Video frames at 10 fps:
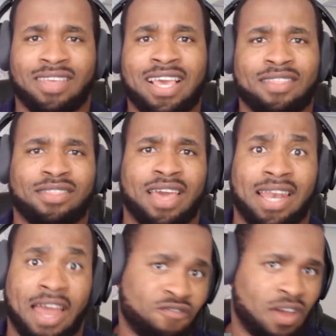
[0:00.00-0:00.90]
in there,
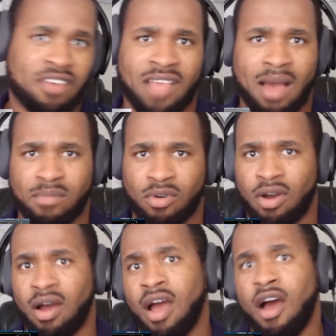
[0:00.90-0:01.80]
like for
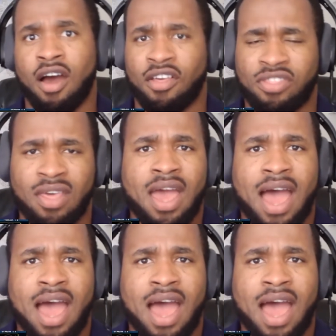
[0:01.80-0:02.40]
example Earth.